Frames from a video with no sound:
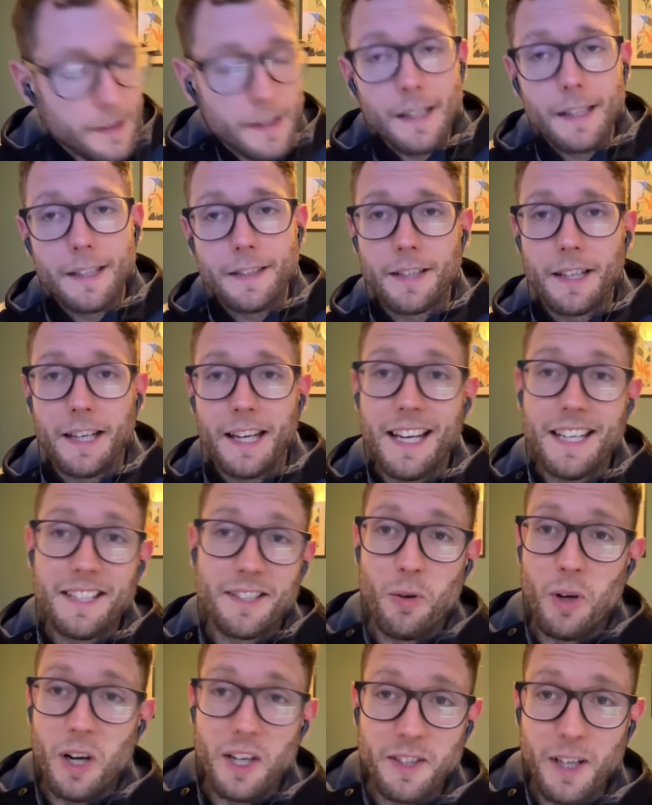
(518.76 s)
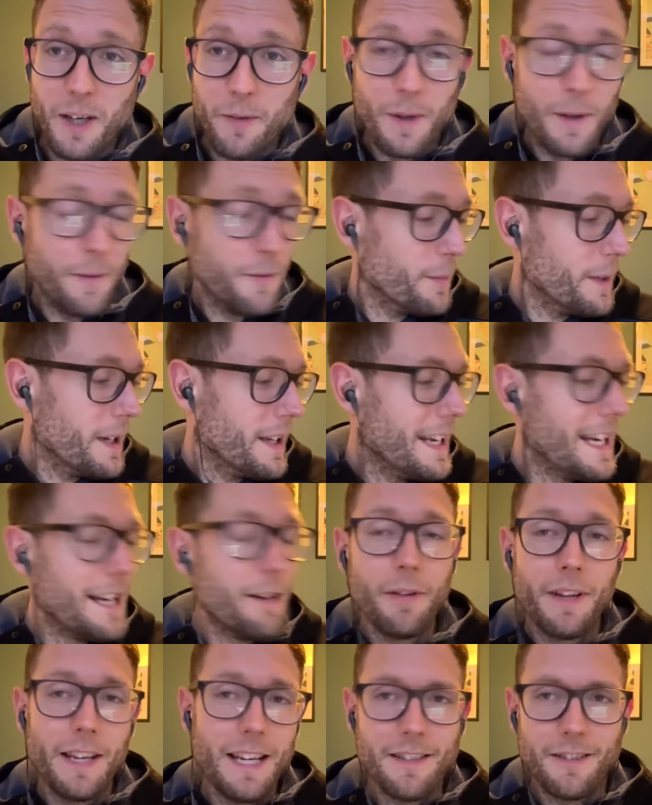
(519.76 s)
So it is quite a tough one for me. Neither
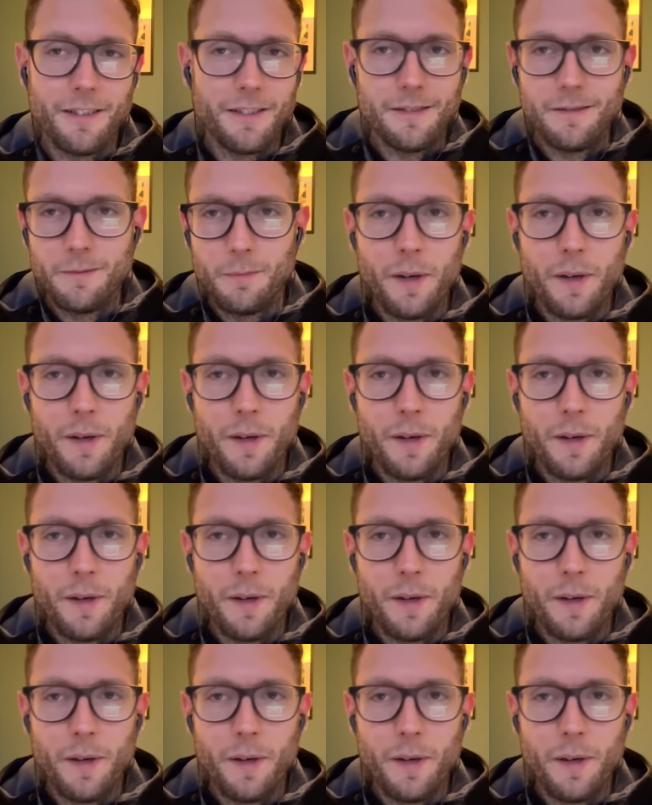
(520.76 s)
of these are my